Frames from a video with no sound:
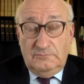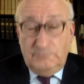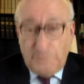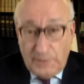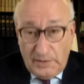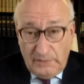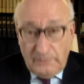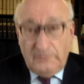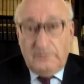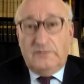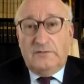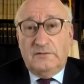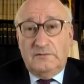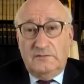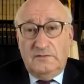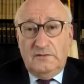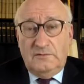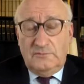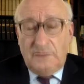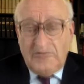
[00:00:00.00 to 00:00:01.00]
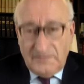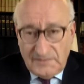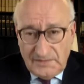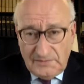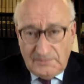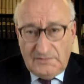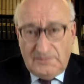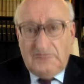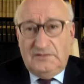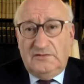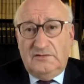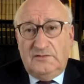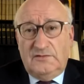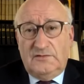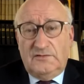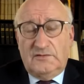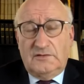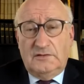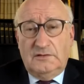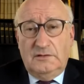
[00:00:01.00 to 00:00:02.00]
both the
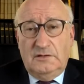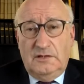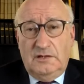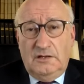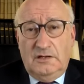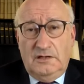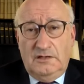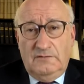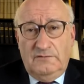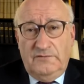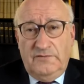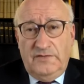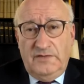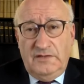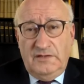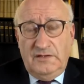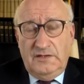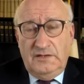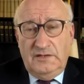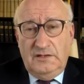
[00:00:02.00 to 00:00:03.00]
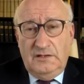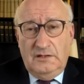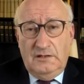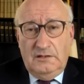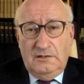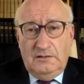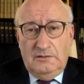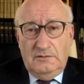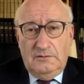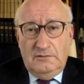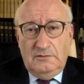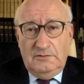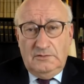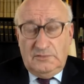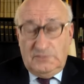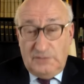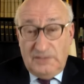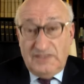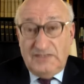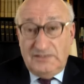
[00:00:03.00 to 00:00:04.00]
resistance of the
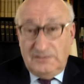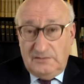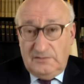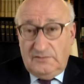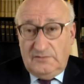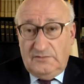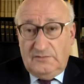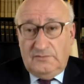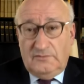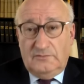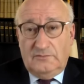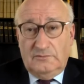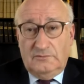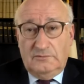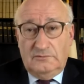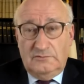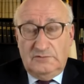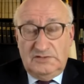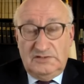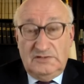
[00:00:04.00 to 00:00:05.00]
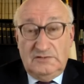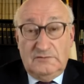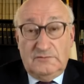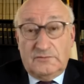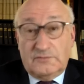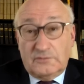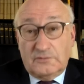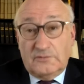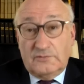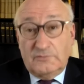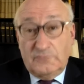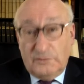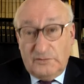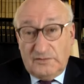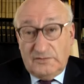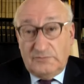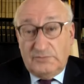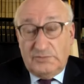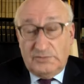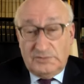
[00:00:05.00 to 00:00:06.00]
Ukrainians, which is, of course, the
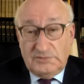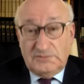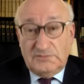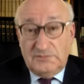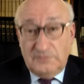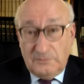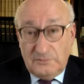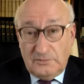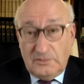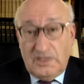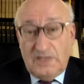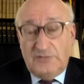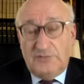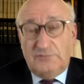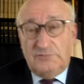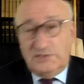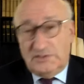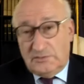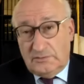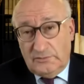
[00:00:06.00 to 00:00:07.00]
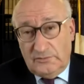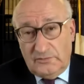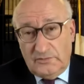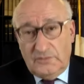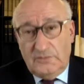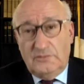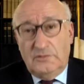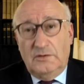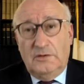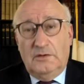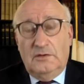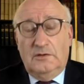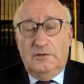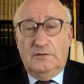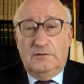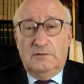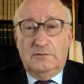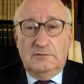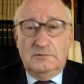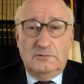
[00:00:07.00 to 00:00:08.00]
most important on the ground, but also
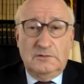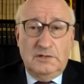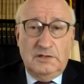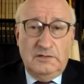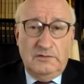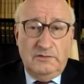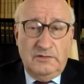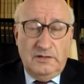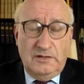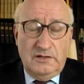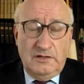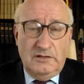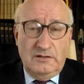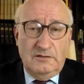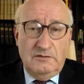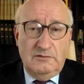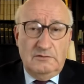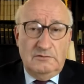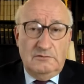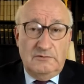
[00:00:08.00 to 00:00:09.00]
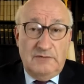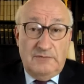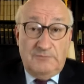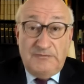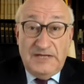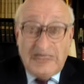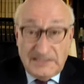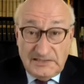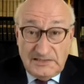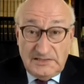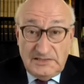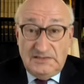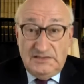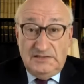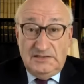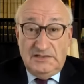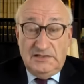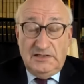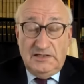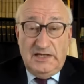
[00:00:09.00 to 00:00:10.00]
the
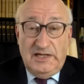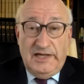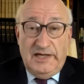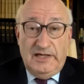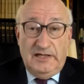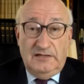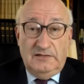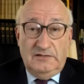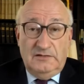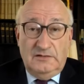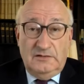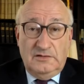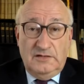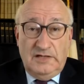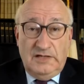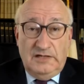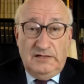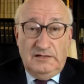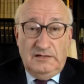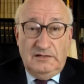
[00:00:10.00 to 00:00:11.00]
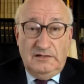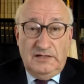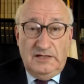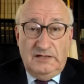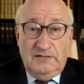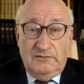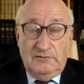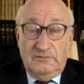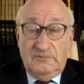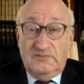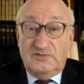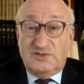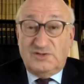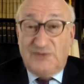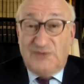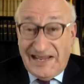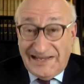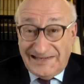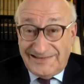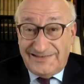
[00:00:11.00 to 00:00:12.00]
rapidity and the
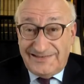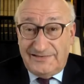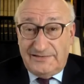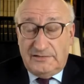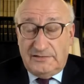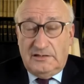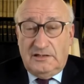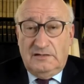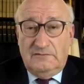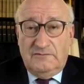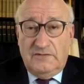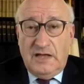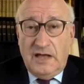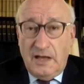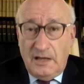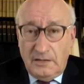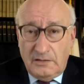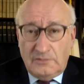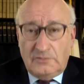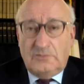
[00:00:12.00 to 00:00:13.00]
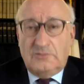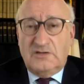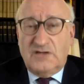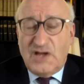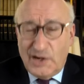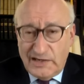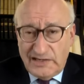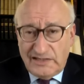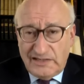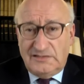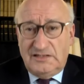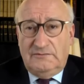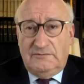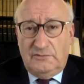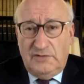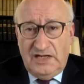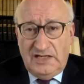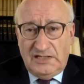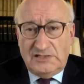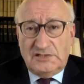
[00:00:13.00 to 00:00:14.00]
strength of our
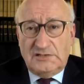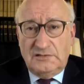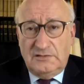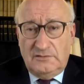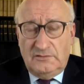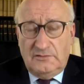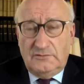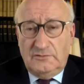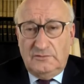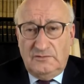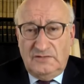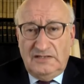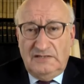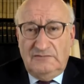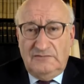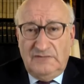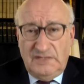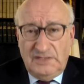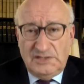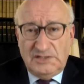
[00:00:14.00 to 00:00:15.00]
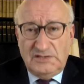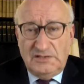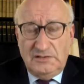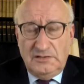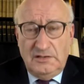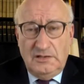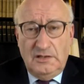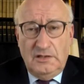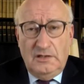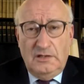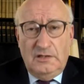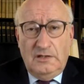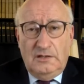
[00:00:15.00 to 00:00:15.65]
collective reactions to the invasion